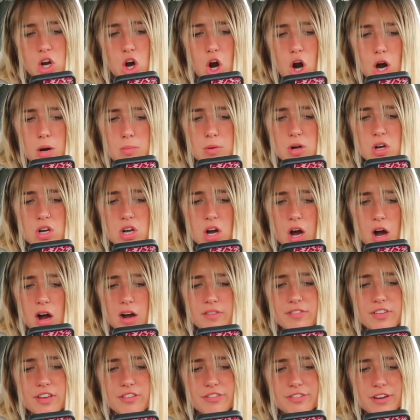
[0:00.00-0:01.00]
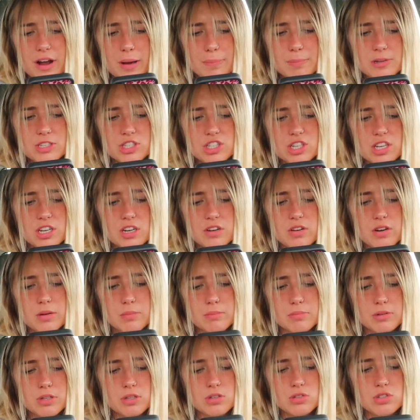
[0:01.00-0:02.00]
Caramel coffee frappuccino
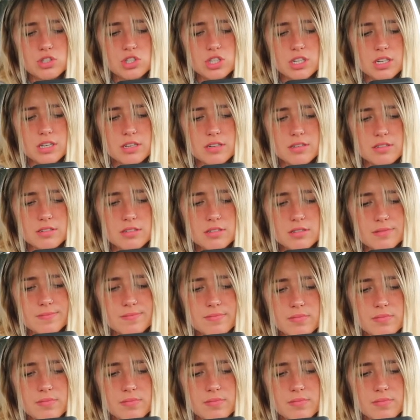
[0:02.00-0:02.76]
and blue cheese.